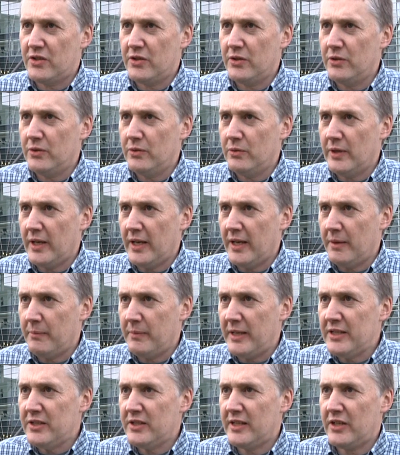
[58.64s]
to
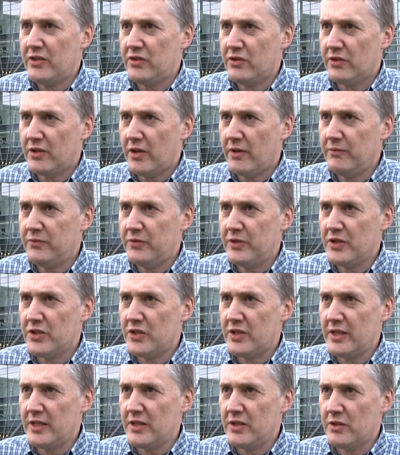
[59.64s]
international
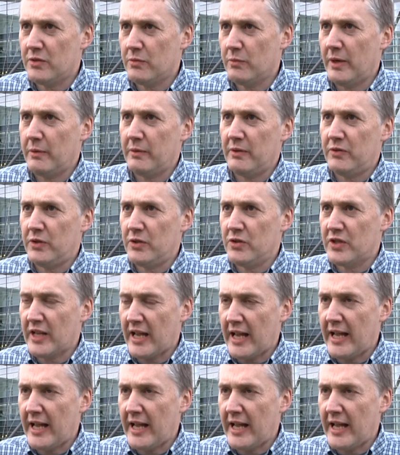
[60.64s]
conferences where we've used